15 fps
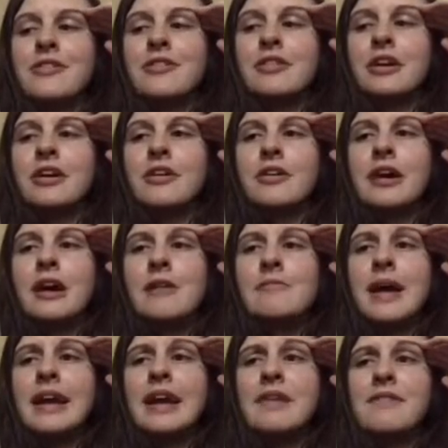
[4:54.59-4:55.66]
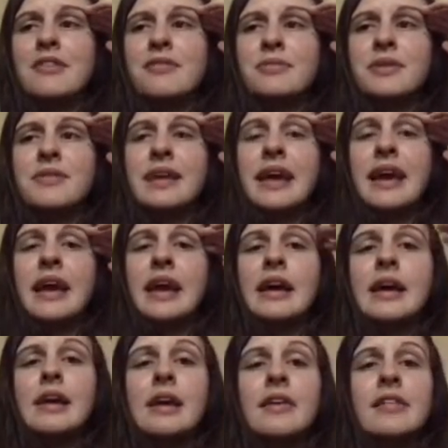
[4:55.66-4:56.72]
So I gave this movie
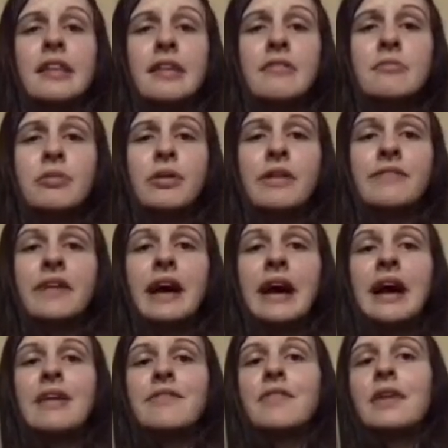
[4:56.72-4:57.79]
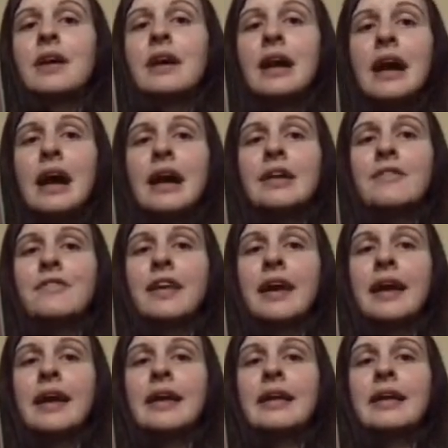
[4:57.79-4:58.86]
a 7.5 out of
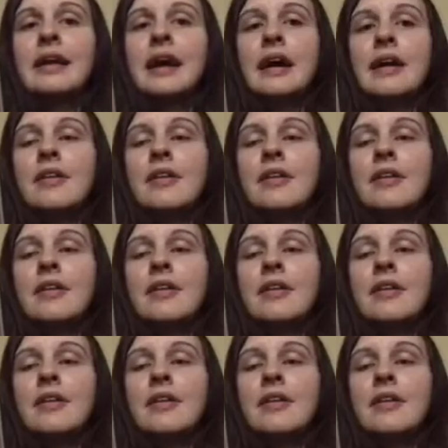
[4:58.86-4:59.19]
10.